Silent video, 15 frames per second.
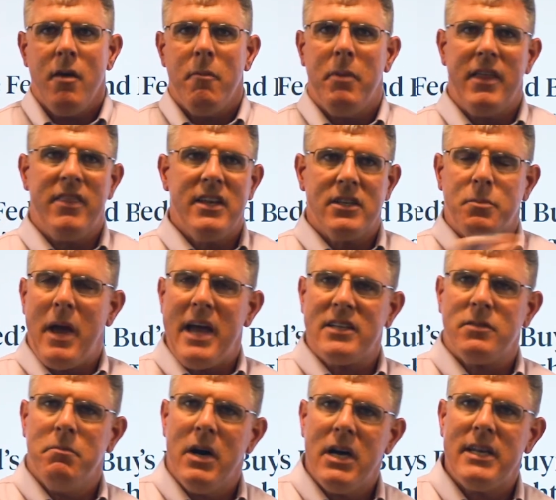But this
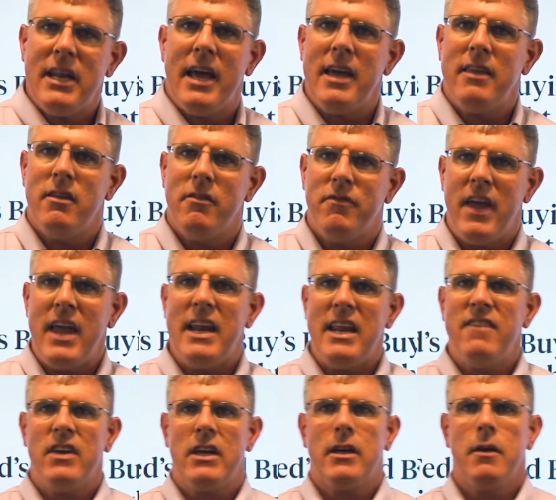past Monday, the Fed
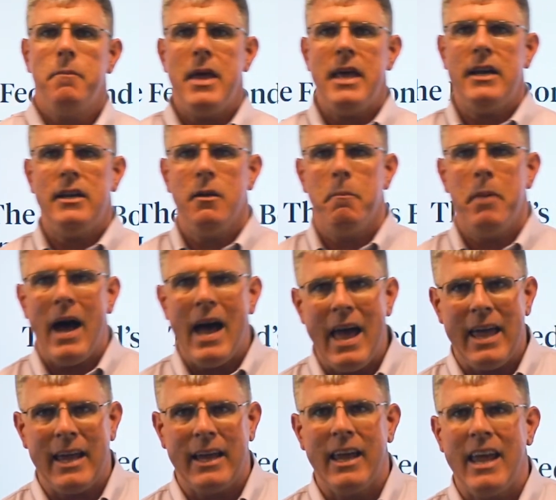even committed to
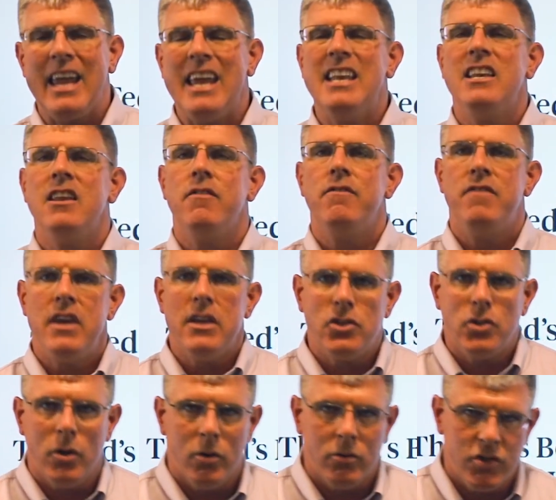buying
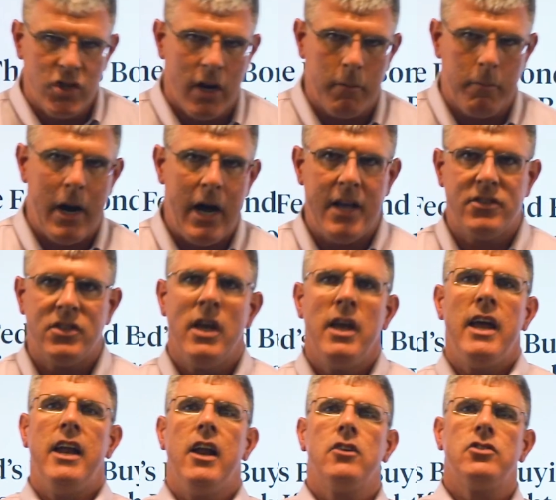individual junk bonds
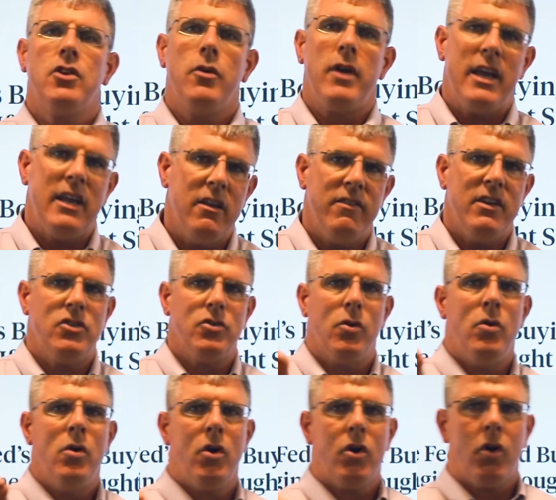and also
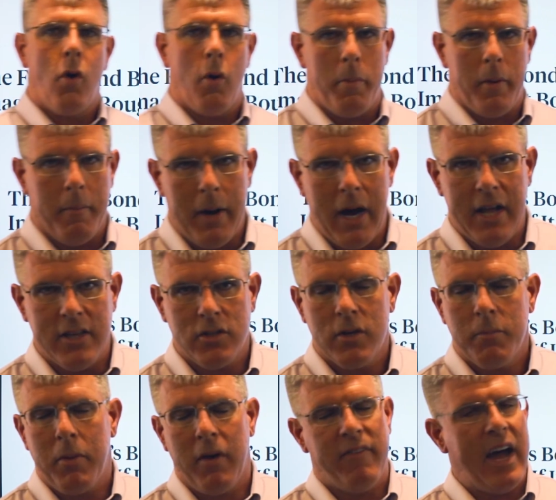individual corporate bonds,
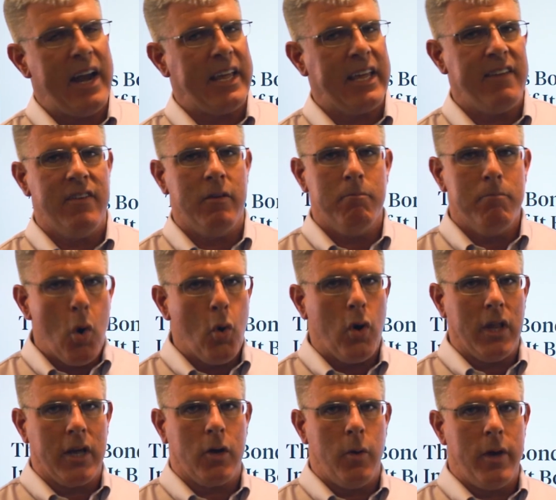providing even more
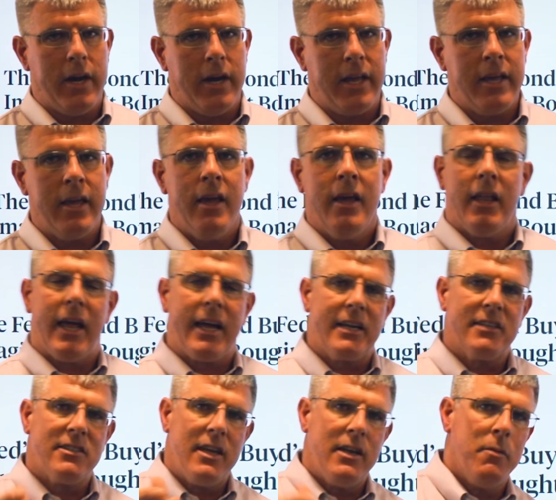liquidity. Like I
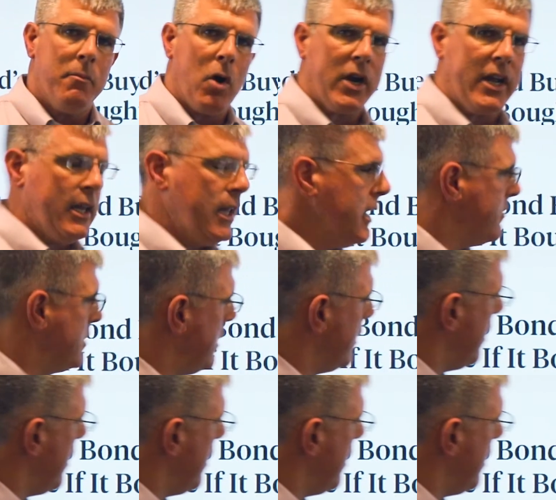said, the market loves it.